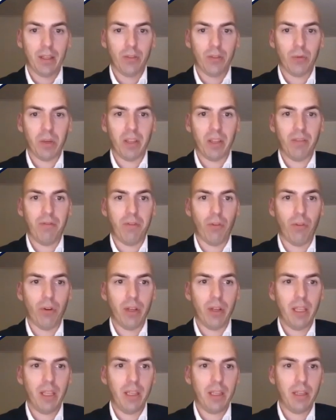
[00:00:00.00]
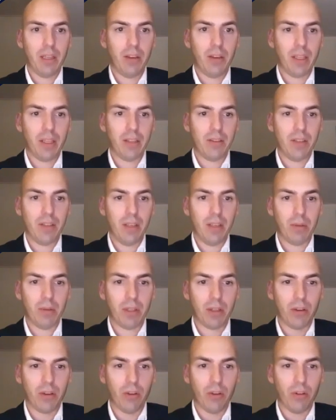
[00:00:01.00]
2040, then you can see with
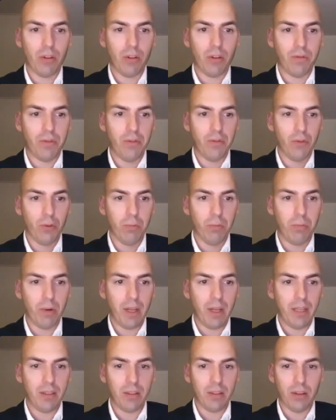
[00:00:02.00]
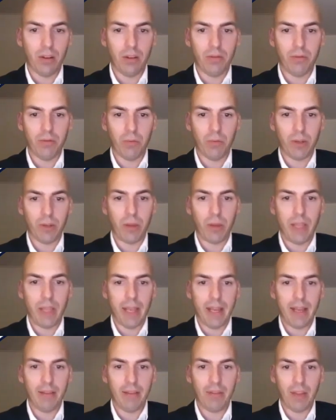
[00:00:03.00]
the current fuel price of, what do we
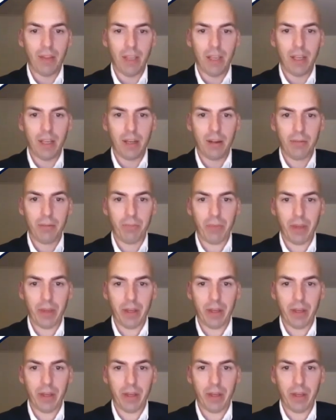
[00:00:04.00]
have here,